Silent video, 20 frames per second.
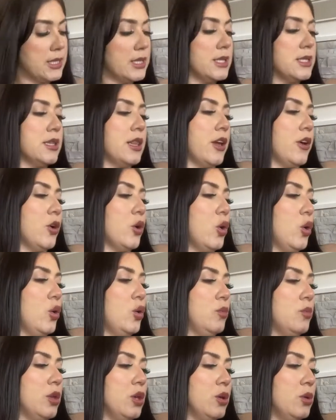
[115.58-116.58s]
is their
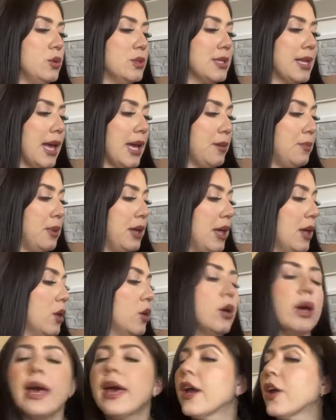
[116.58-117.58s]
home use
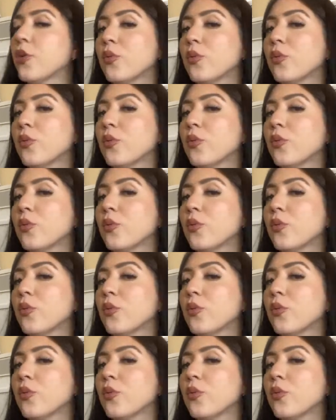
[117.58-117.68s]
IPL hair